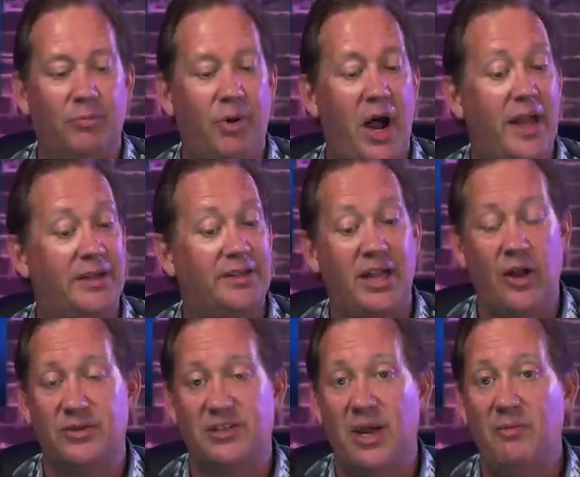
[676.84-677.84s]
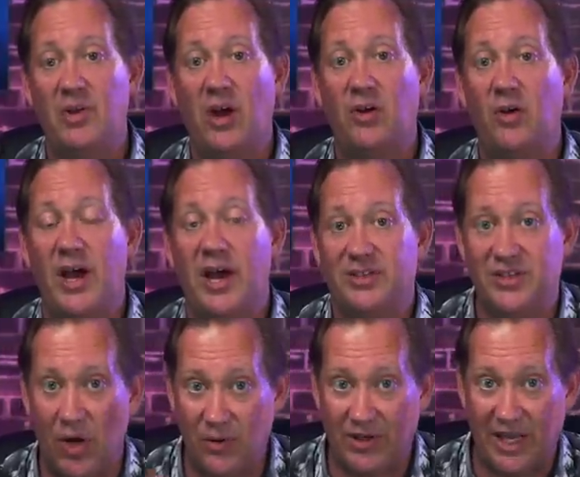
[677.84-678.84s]
But, you know, some knuckleheads
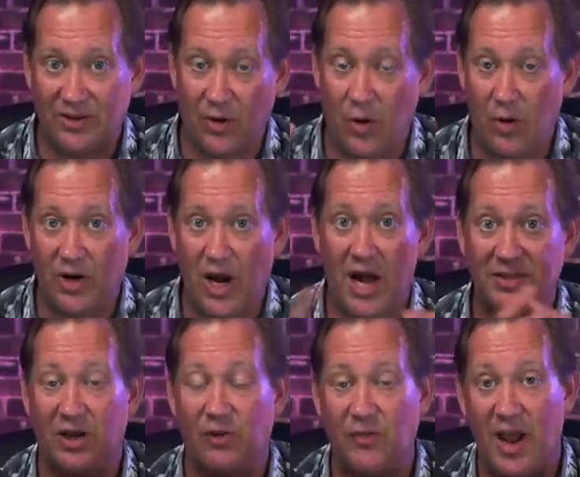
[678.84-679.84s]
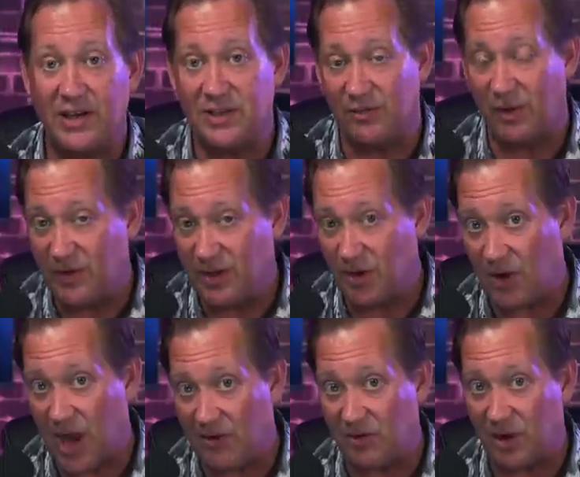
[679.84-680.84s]
don't get the whole cause and effect of if you
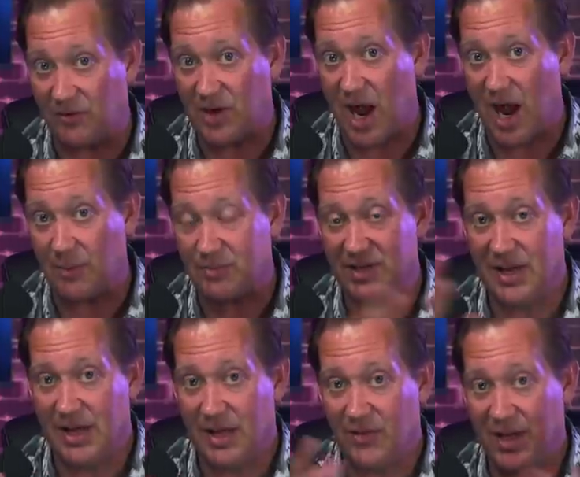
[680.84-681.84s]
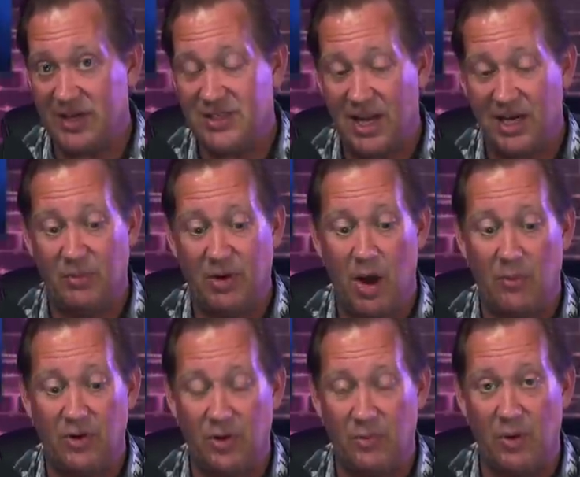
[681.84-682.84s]
don't have enough cops, things tend to become
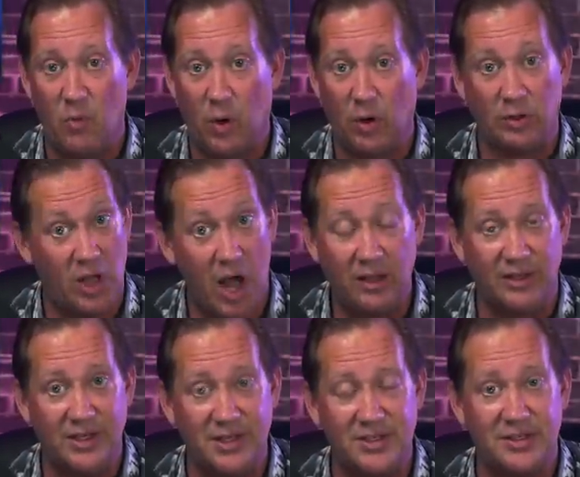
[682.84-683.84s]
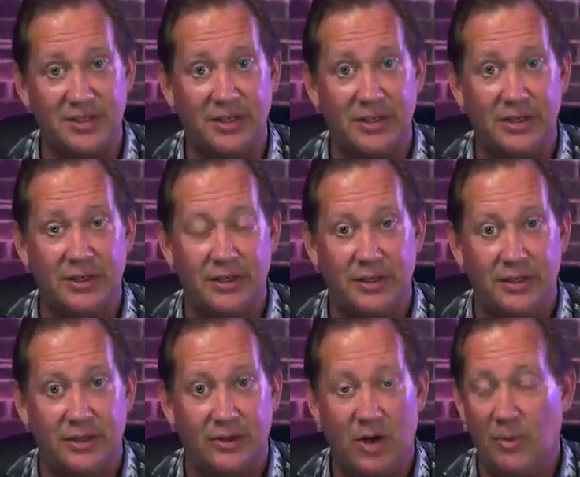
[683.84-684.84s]
a little bit more lawless.
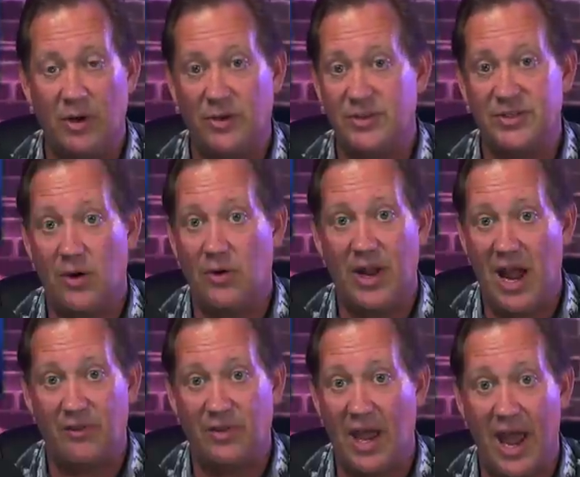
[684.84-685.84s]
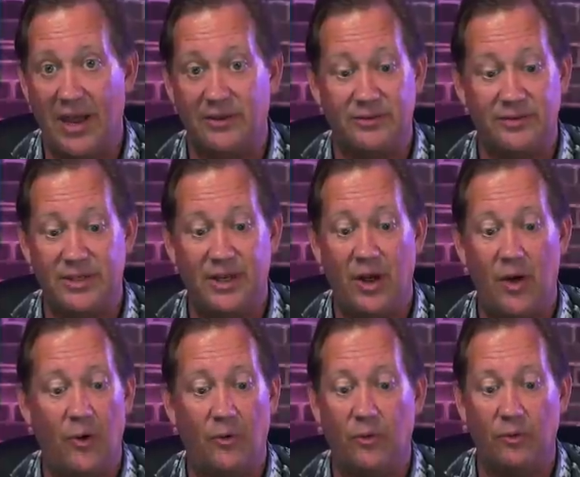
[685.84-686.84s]
Criminals don't have that, you
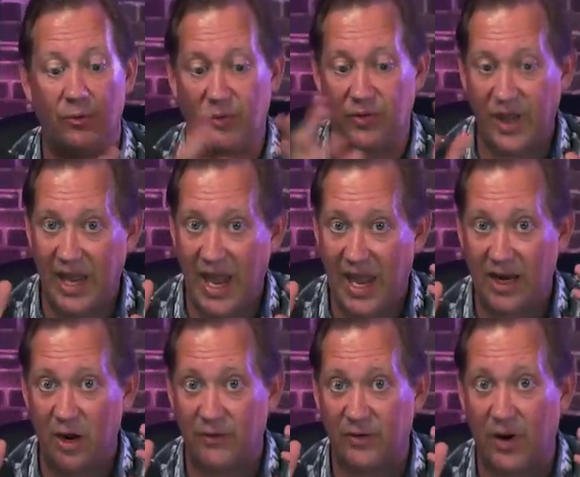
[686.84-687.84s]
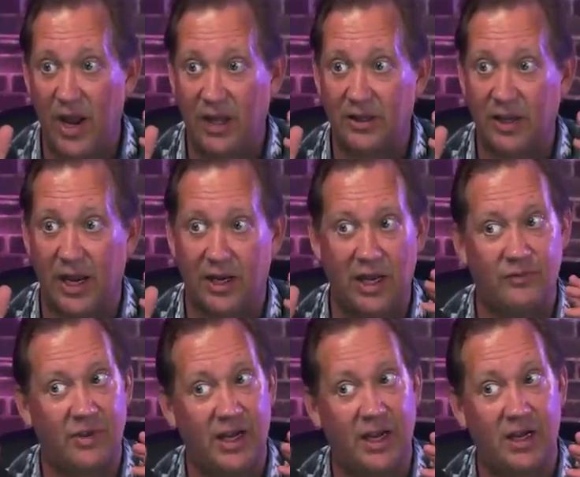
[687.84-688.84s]
know, thing hanging over their head like,
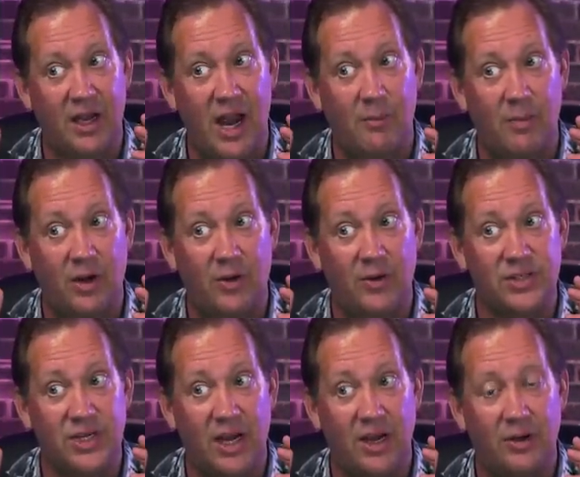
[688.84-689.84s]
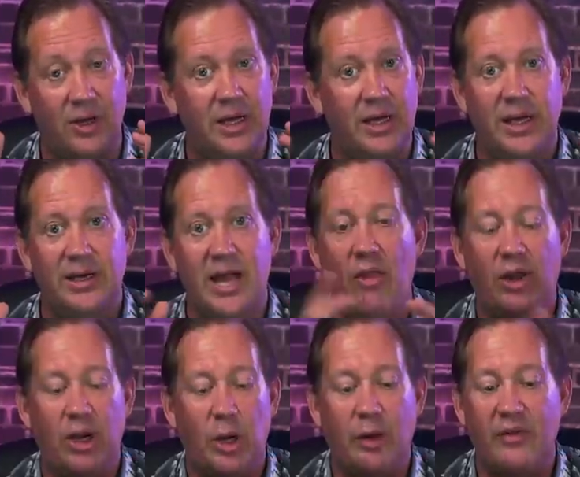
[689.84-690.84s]
if I get caught, I might go to jail. Now
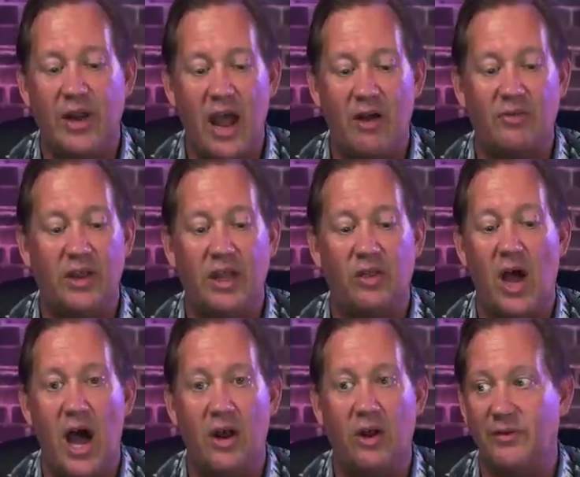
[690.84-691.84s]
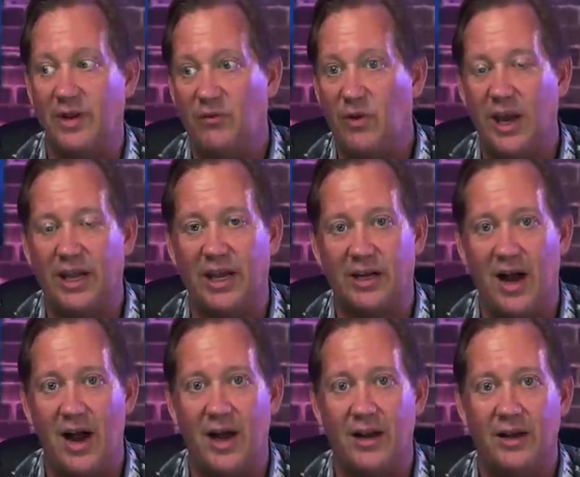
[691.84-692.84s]
they don't even have the thought of if I get
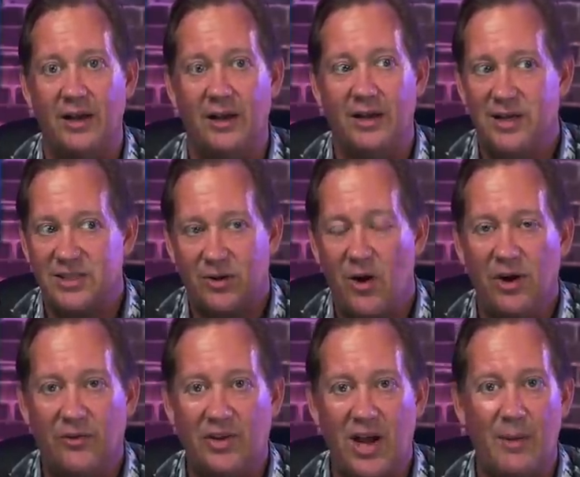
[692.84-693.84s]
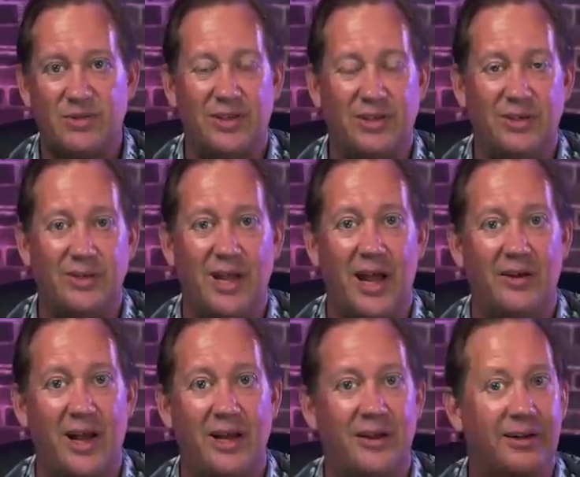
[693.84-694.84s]
caught, because there aren't enough cops to do that,
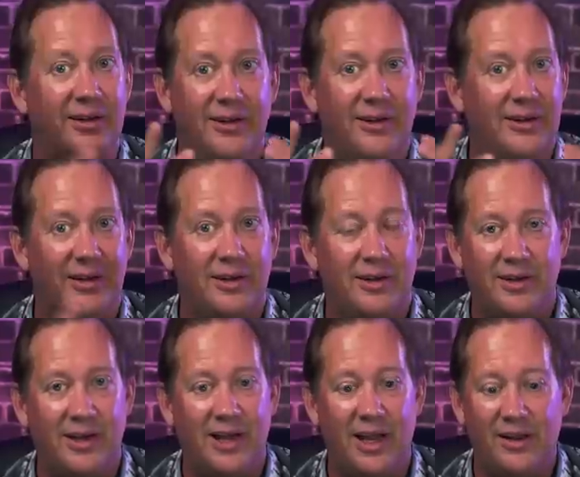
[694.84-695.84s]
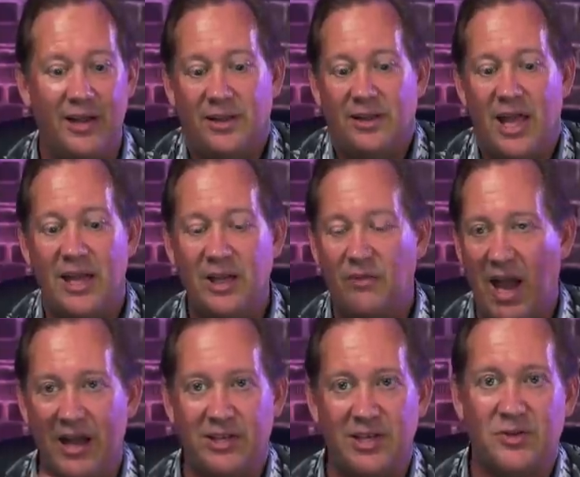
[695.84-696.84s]
right? And then you've
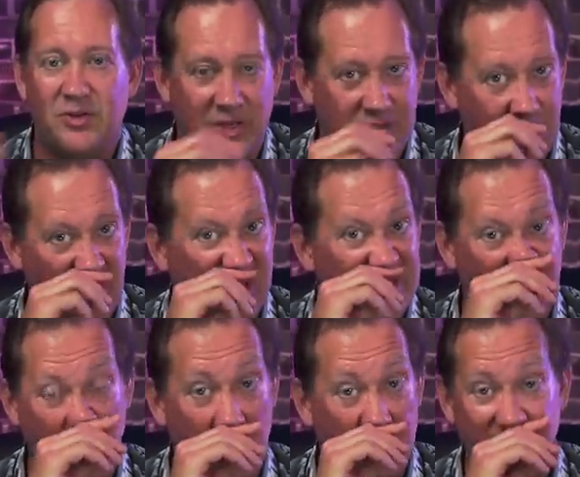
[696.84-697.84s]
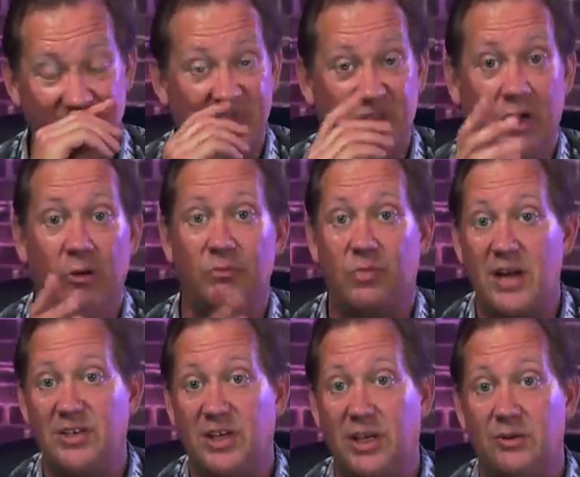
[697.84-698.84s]
got district attorneys who won't, you know,
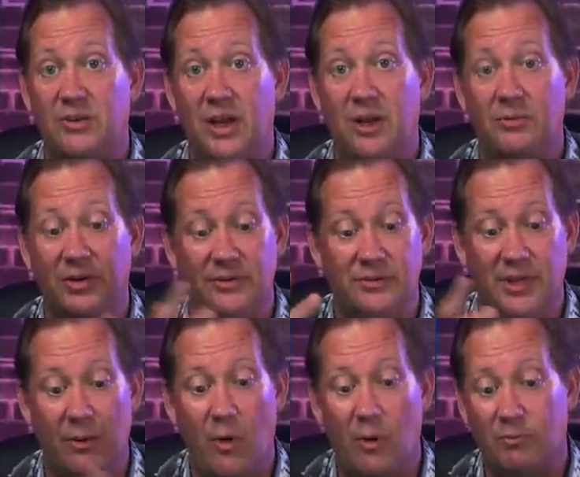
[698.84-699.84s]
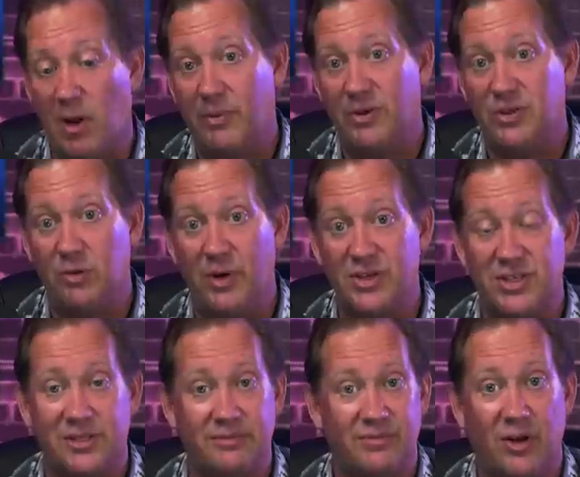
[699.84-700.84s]
prosecute them, and they won't probably do
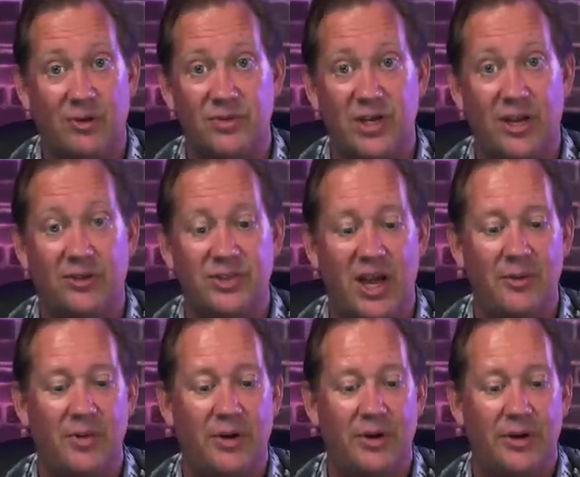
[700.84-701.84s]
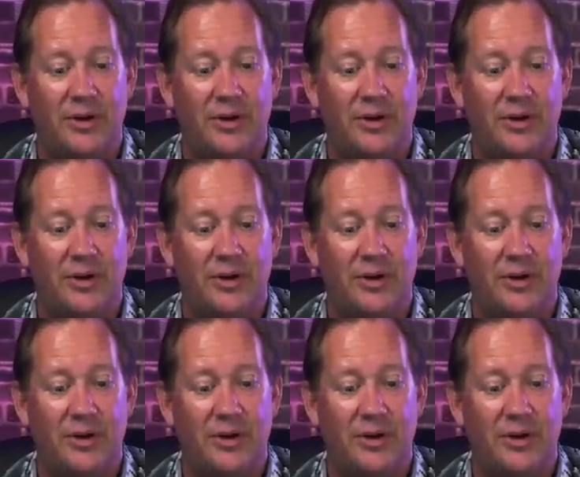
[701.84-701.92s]
much, you know, jail time.